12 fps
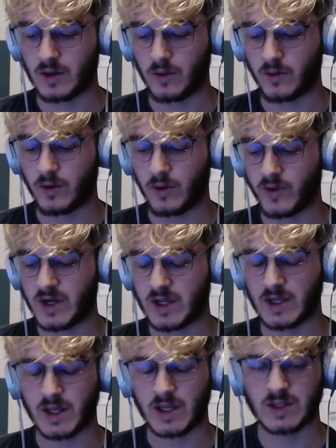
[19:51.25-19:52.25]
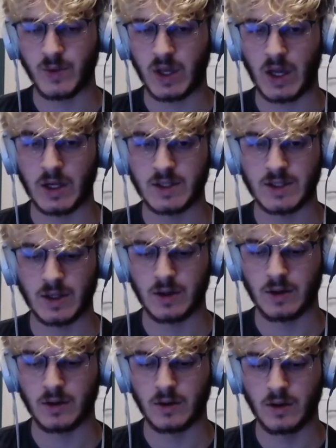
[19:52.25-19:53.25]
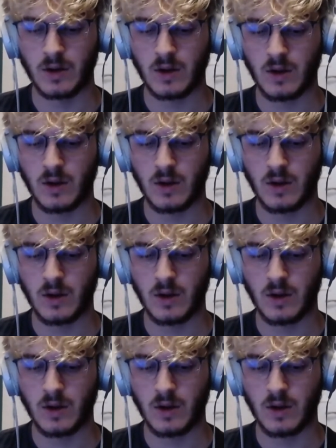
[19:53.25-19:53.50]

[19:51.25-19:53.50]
already, like, his mechanics are